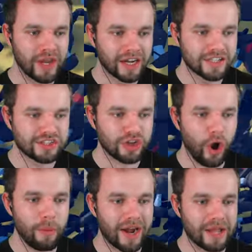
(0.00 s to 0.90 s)

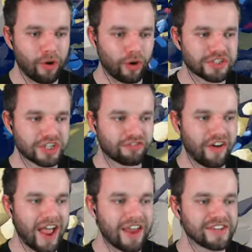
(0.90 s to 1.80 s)
so many more
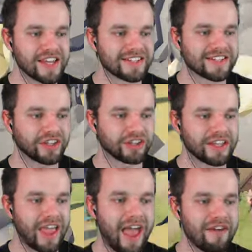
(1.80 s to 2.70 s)
survived until
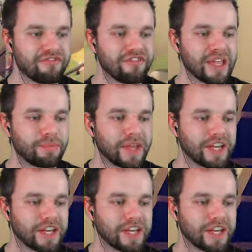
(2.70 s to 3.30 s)
the MVP